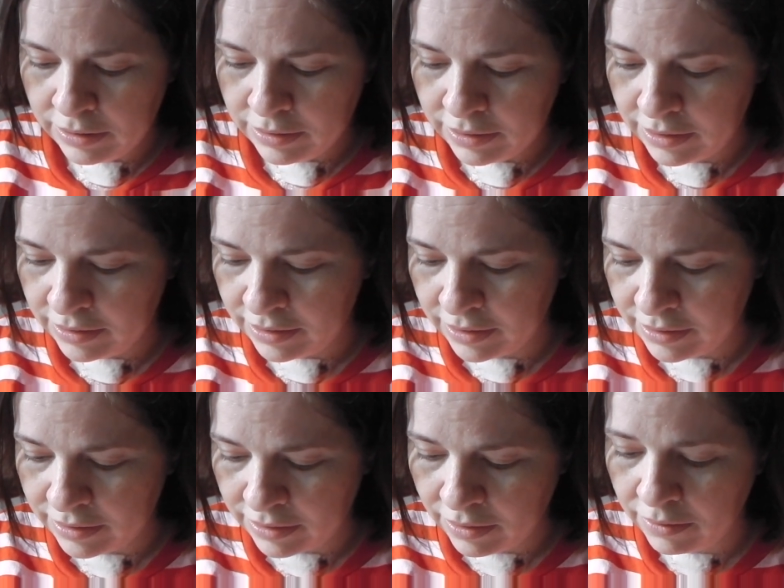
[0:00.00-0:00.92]

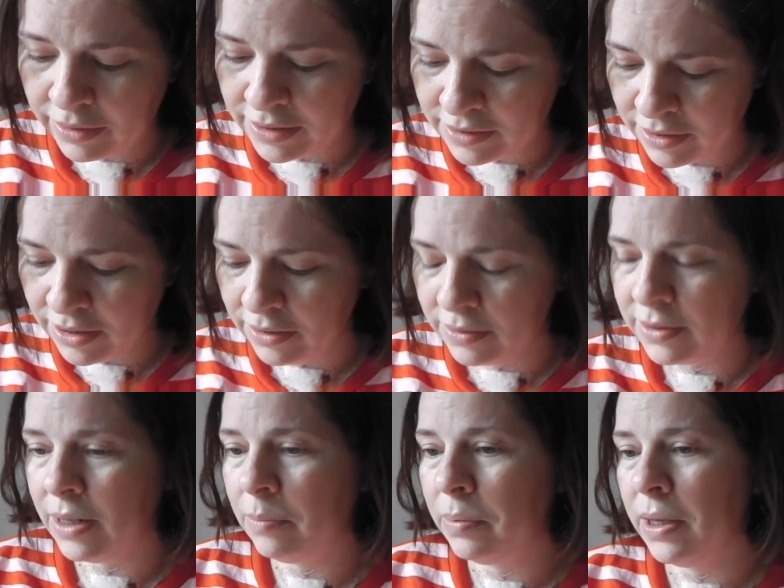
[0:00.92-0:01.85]
That's a used
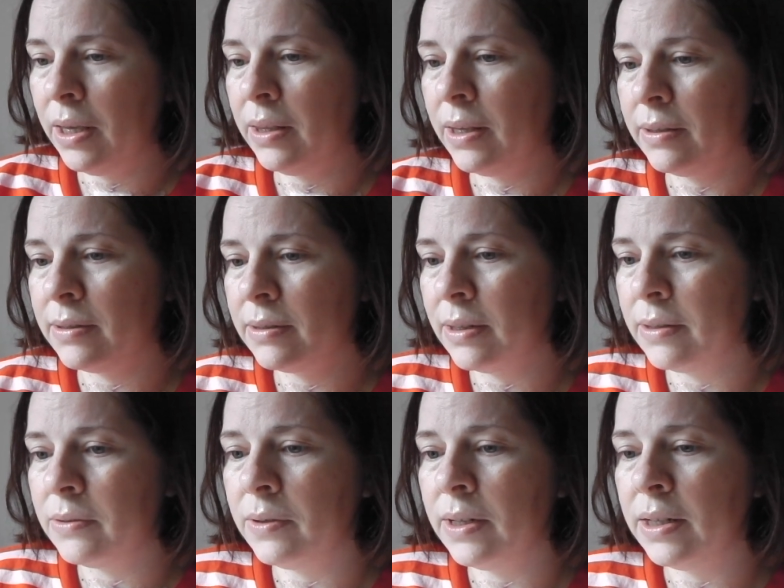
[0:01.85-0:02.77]
nappy.
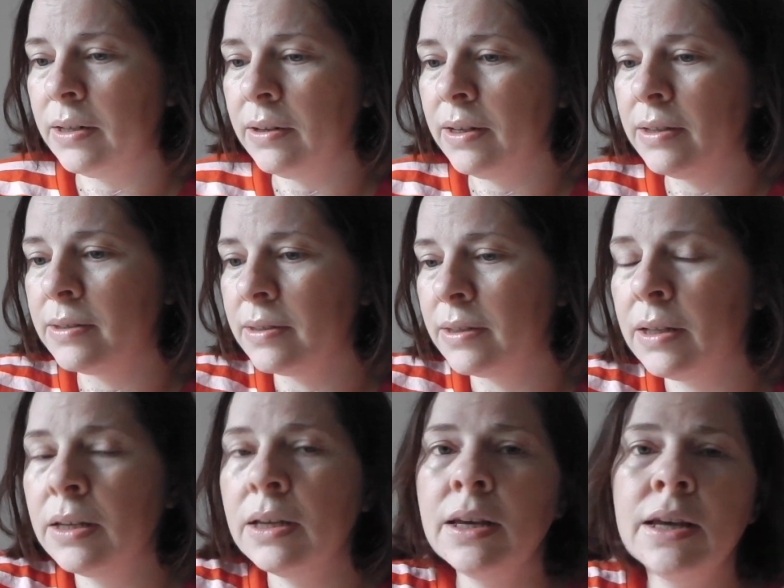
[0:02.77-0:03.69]
That's really nice.
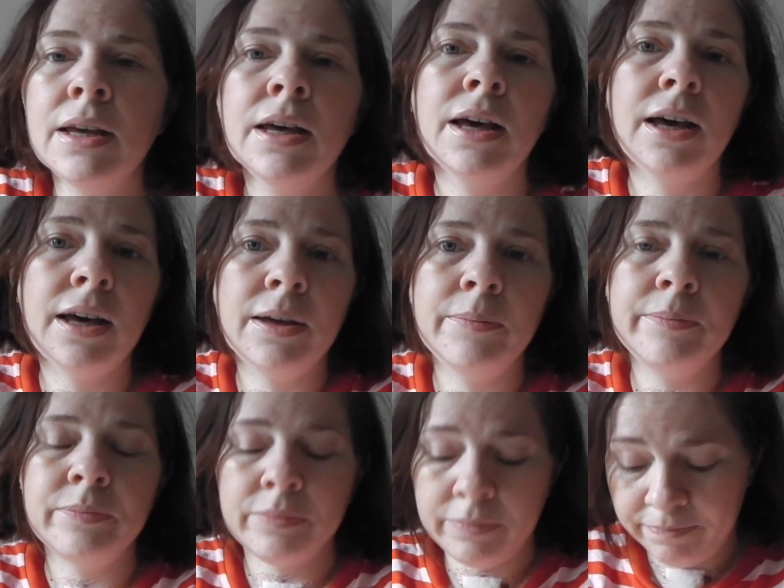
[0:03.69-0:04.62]

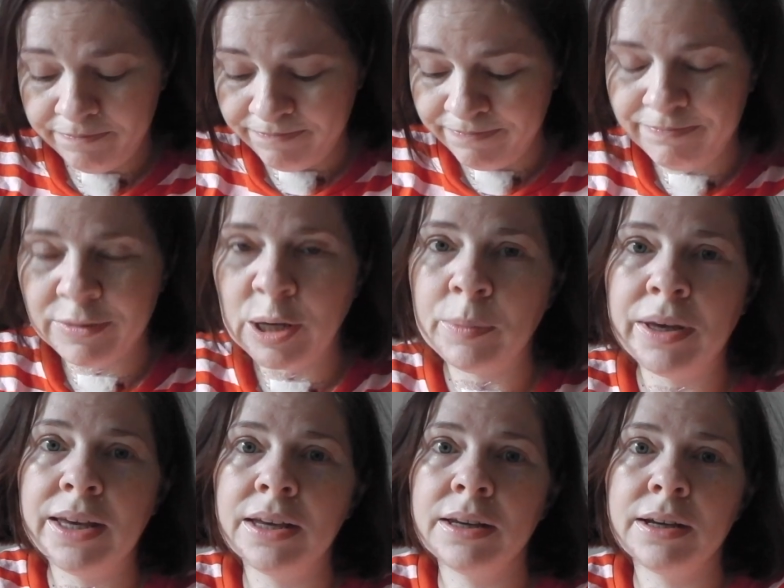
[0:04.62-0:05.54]

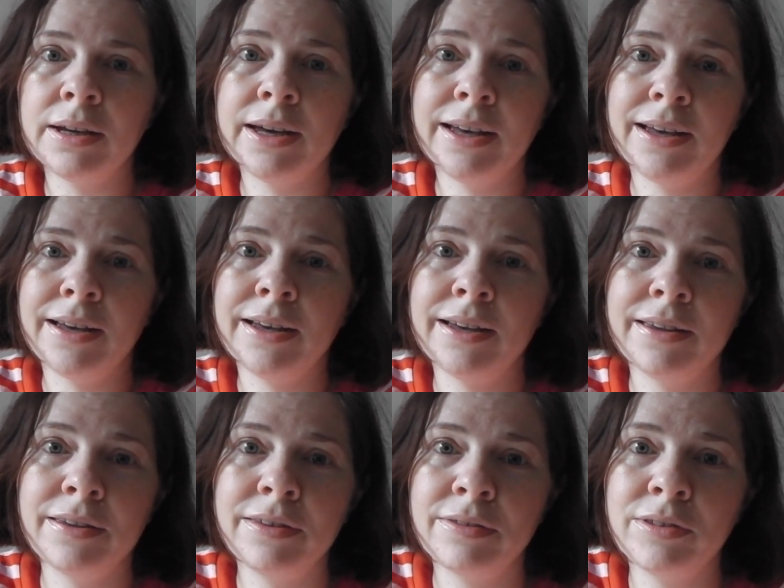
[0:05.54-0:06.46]
Yummy.
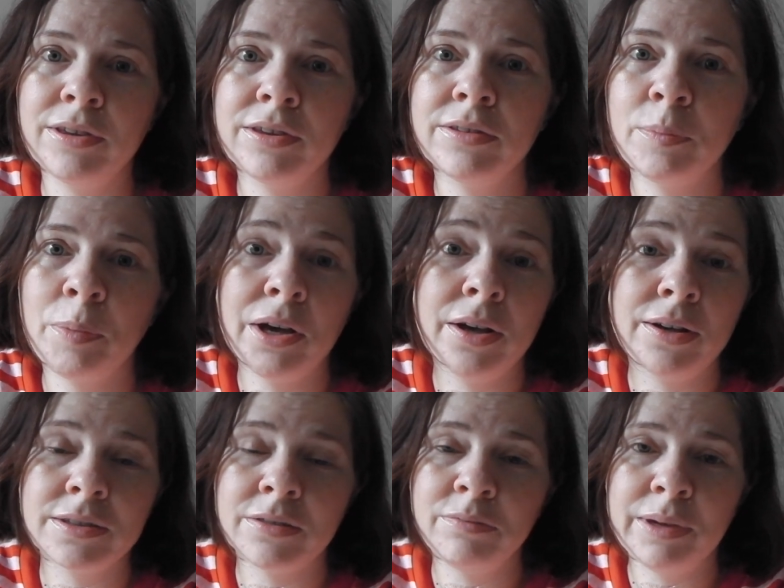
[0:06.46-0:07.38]
The
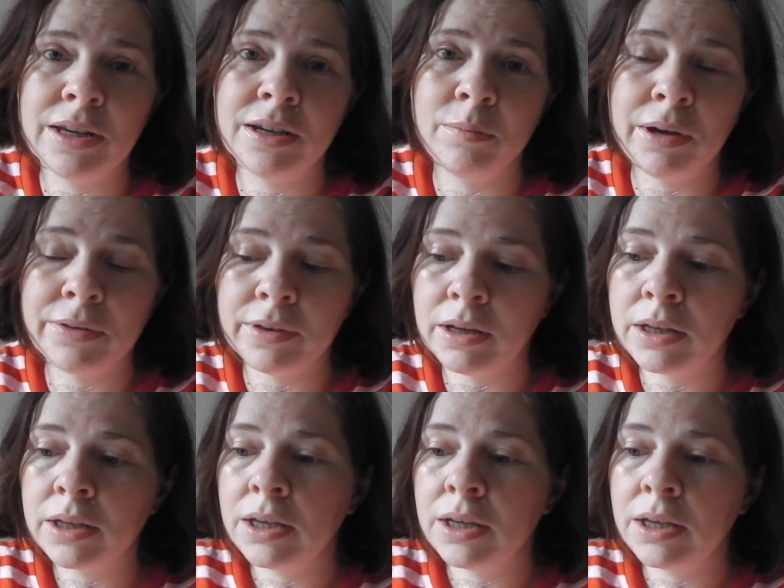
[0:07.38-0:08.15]
perks of being a mother.